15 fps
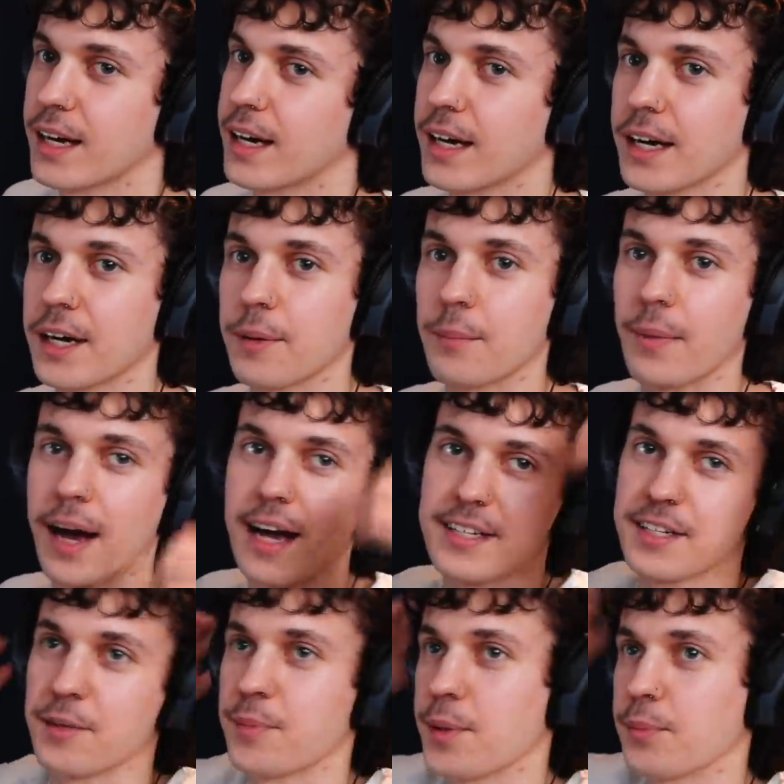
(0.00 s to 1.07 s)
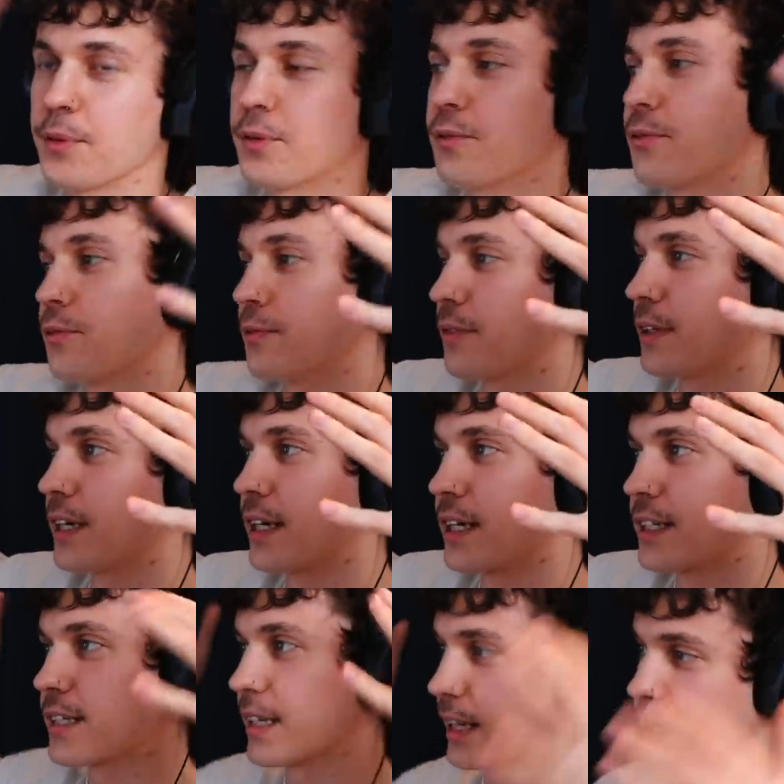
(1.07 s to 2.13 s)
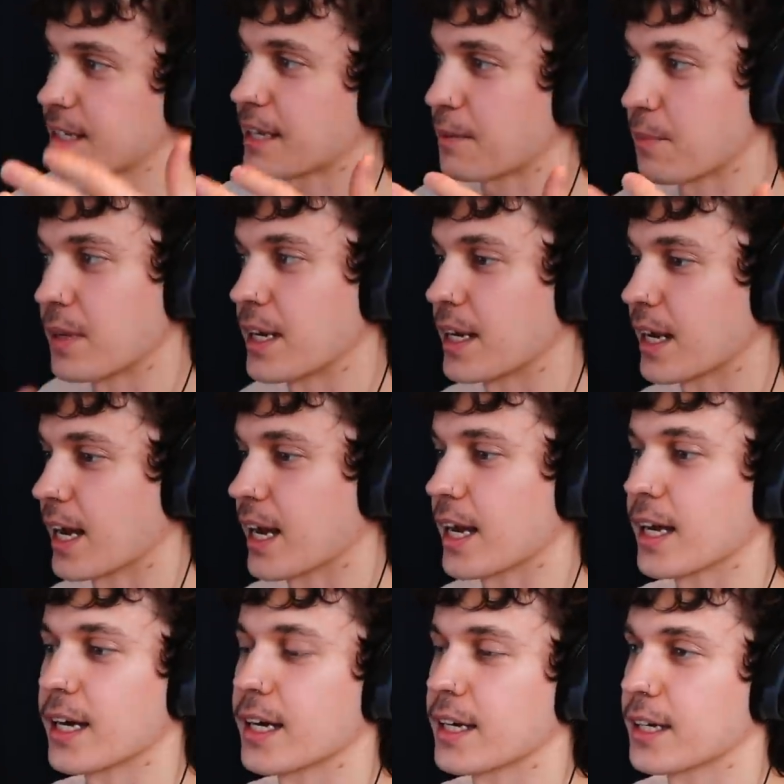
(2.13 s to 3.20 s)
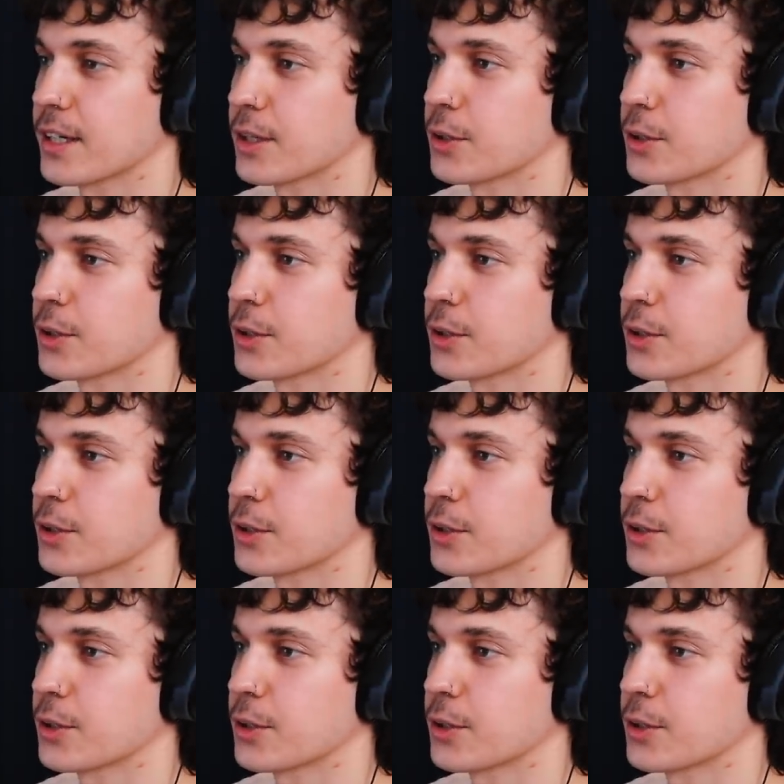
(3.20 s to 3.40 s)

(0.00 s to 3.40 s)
asking people to like send me a